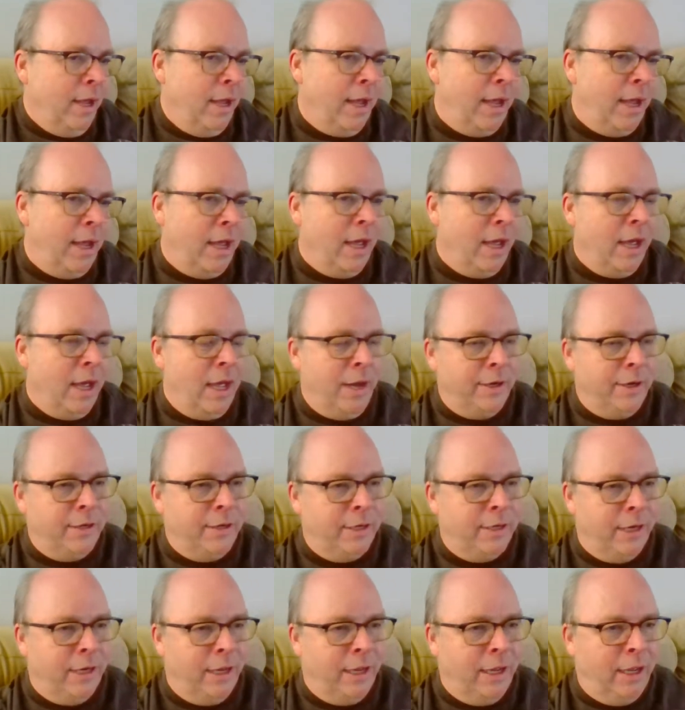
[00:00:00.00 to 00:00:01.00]
And
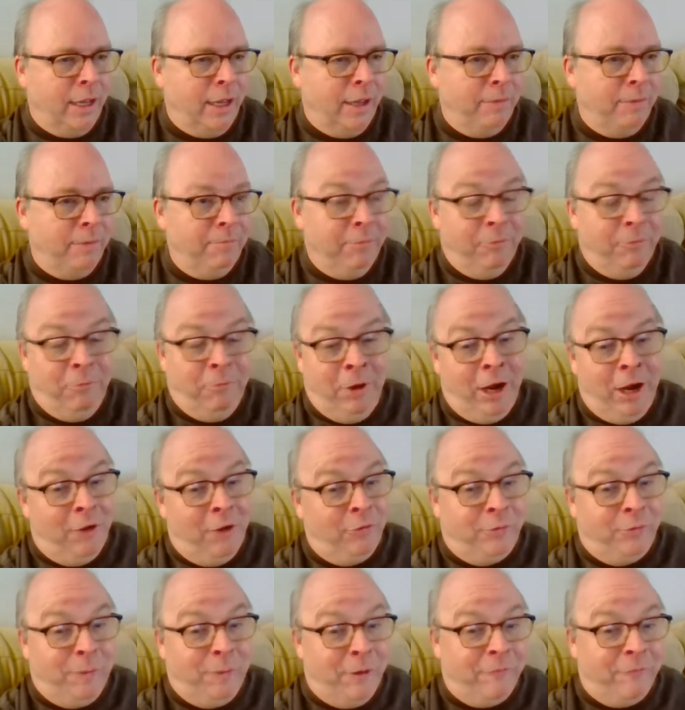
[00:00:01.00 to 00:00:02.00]
when I
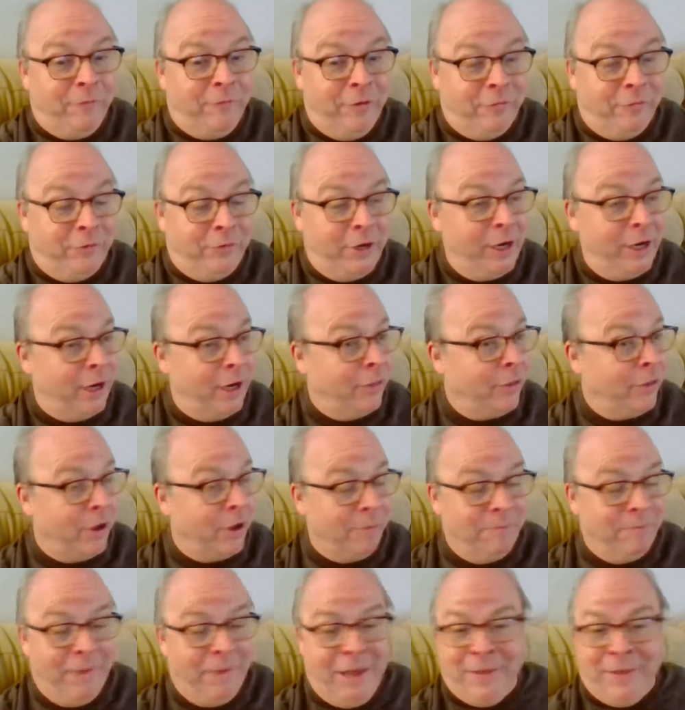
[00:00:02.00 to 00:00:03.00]
was about 15, I
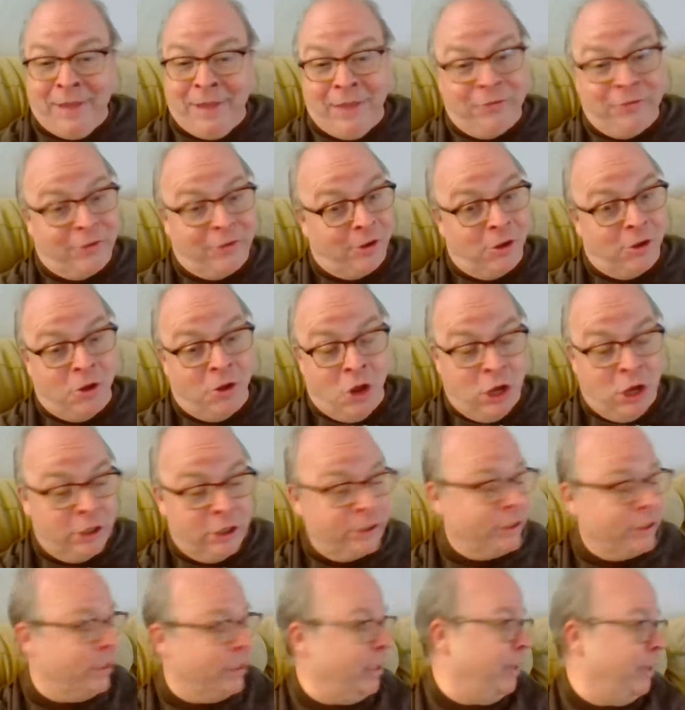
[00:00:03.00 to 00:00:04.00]
thought, man, that's a
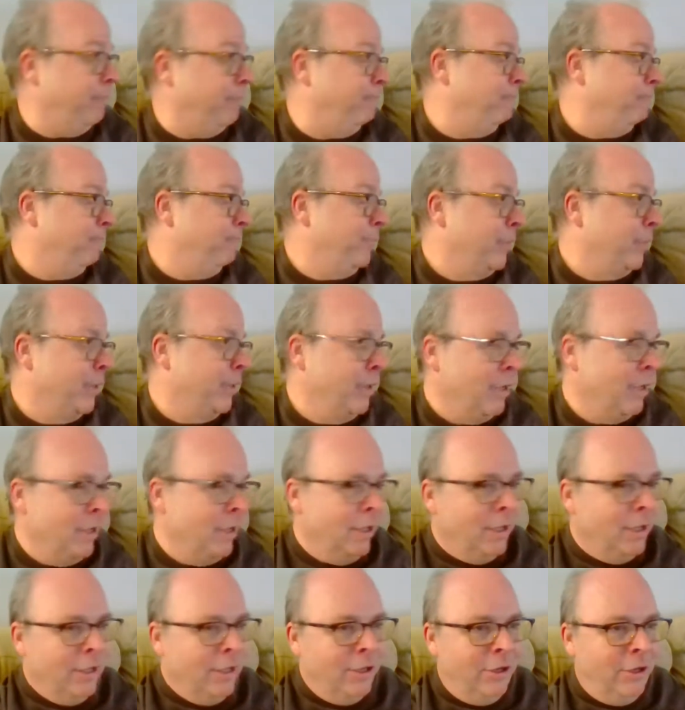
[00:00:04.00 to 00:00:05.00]
long time
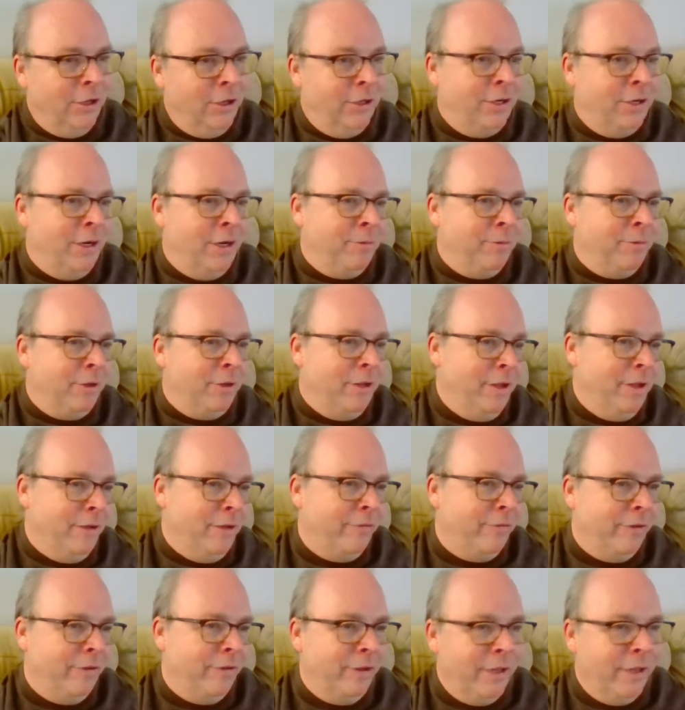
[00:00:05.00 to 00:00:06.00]
to
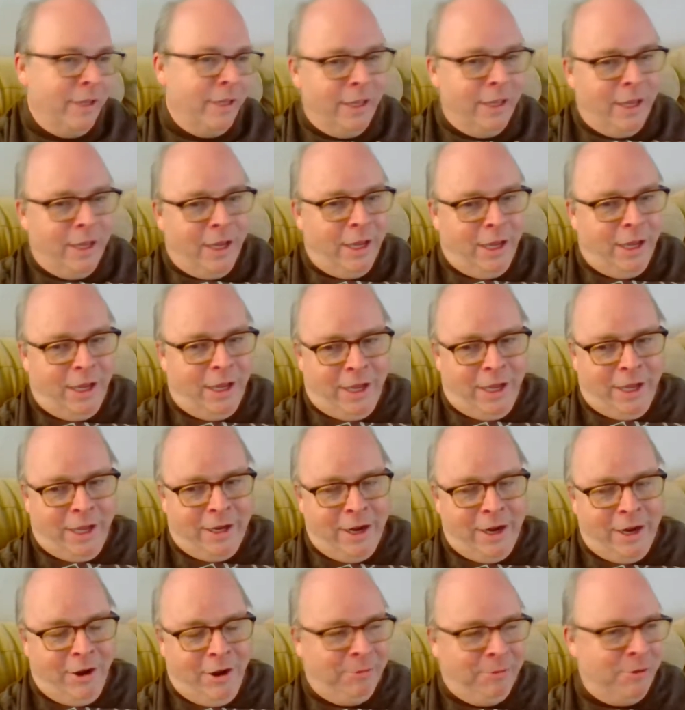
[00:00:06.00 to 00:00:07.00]
live.
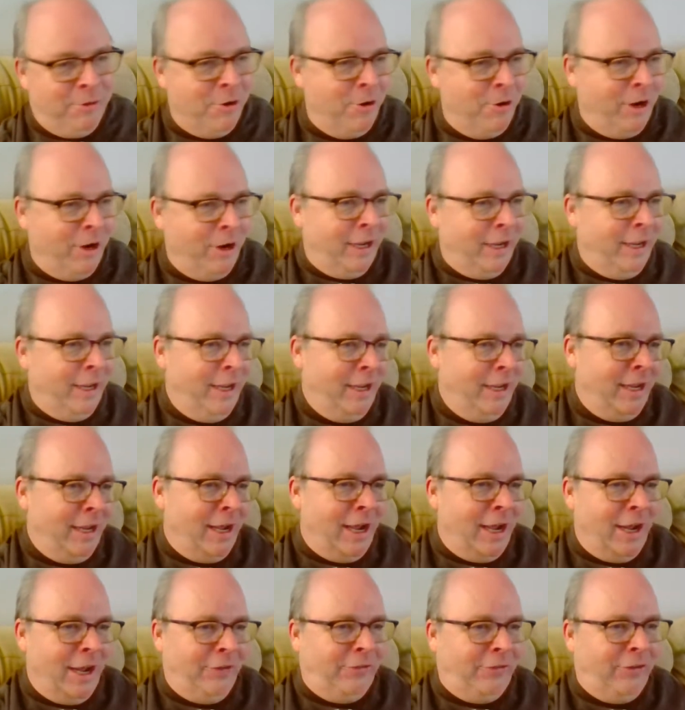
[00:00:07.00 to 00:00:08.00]
Now I'm going.
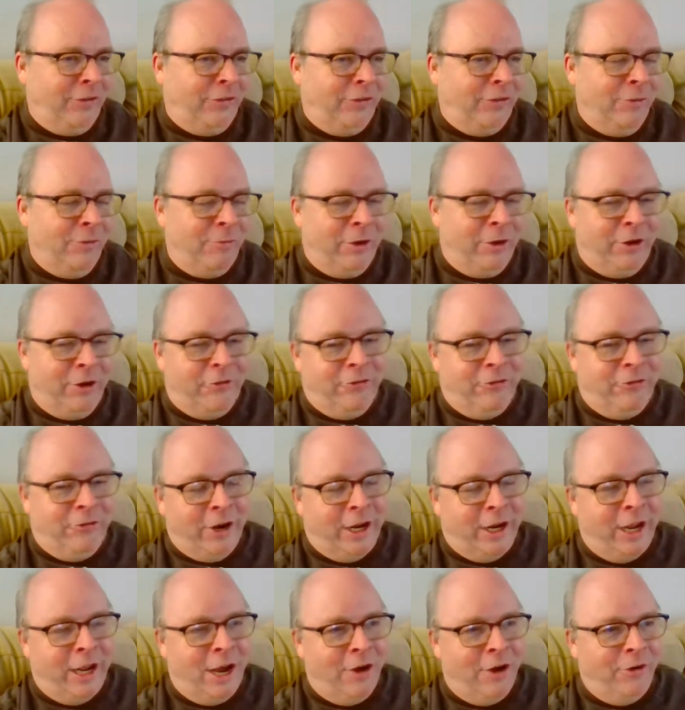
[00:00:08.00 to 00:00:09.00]
I see somebody
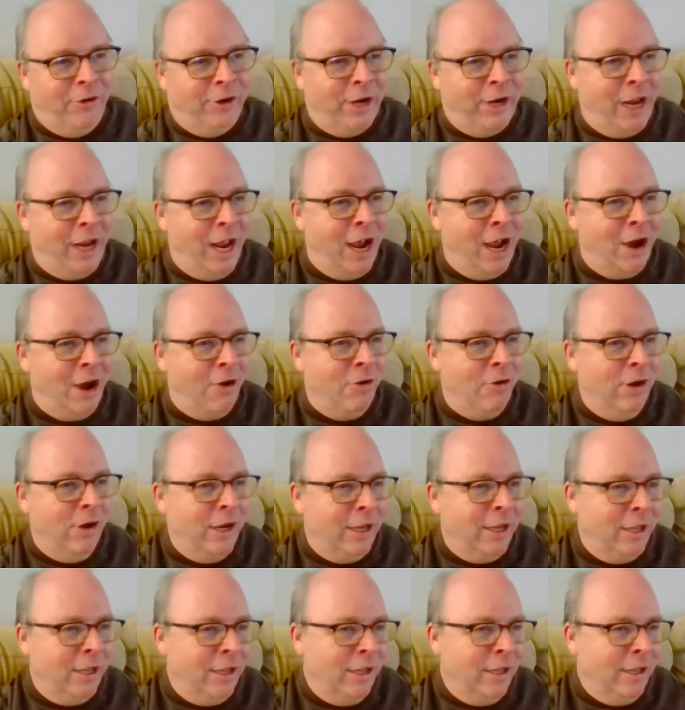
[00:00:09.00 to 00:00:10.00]
check out now.
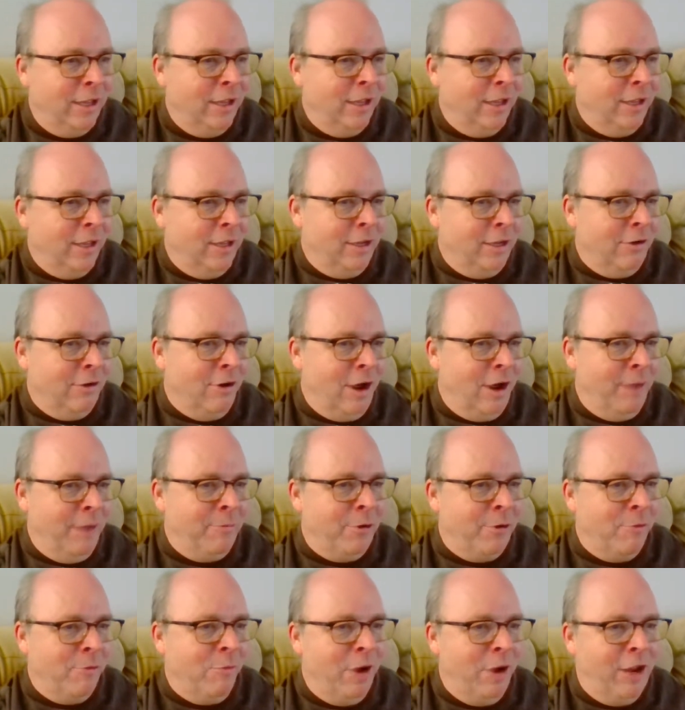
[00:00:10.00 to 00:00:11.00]
I'm
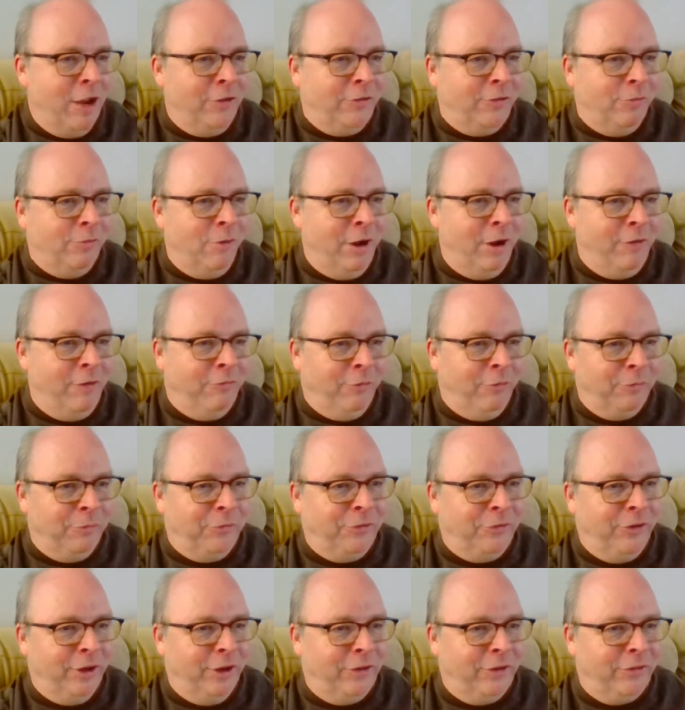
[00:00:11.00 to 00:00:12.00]
a ways away from
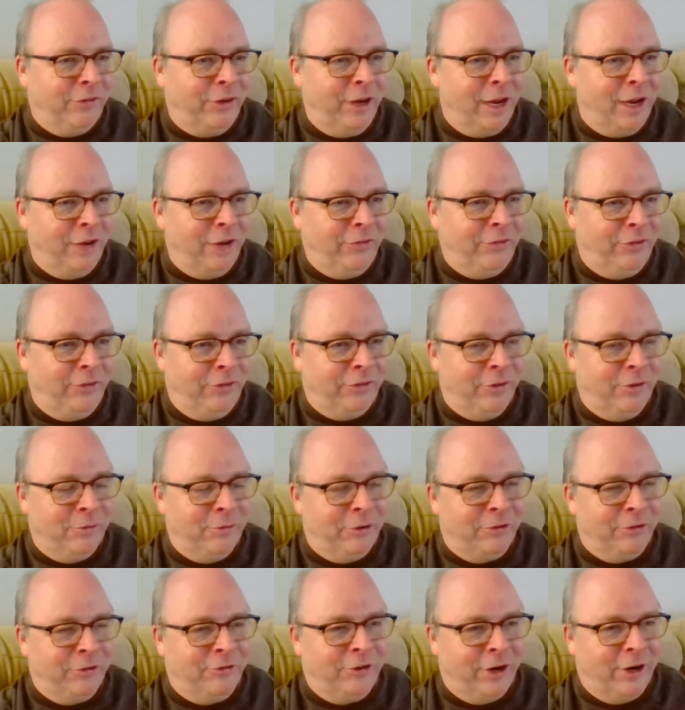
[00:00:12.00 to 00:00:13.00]
60. I see
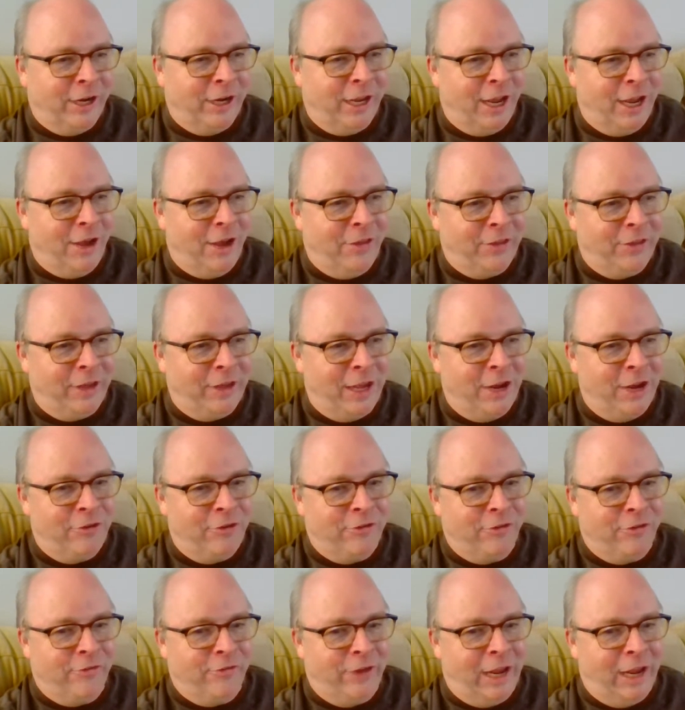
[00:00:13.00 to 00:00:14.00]
someone check out at the
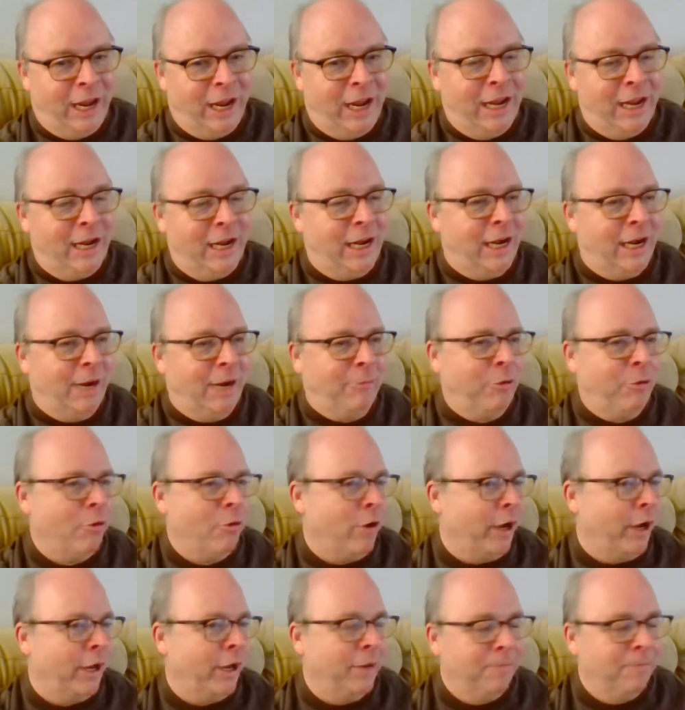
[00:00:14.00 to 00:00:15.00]
age of 80, and I'm
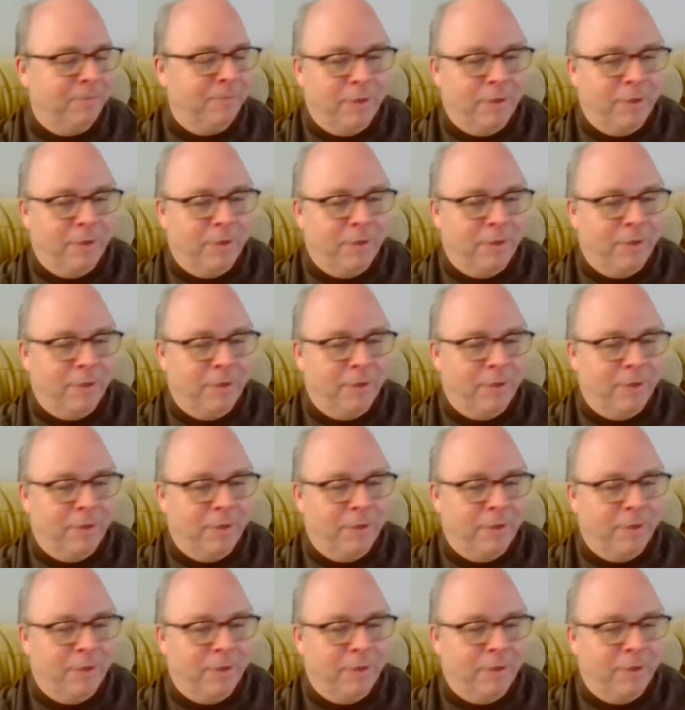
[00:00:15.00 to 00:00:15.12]
going,